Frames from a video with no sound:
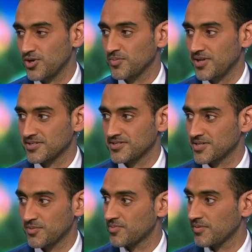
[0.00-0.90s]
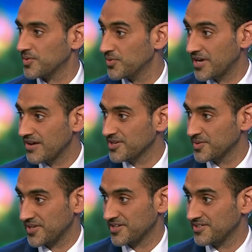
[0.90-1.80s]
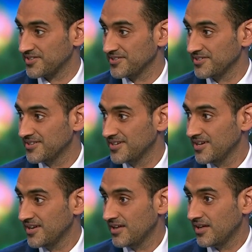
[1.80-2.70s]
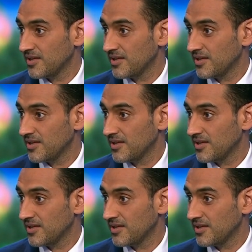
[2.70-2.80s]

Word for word: workplaces that we probably weren't having a week ago. Hmm.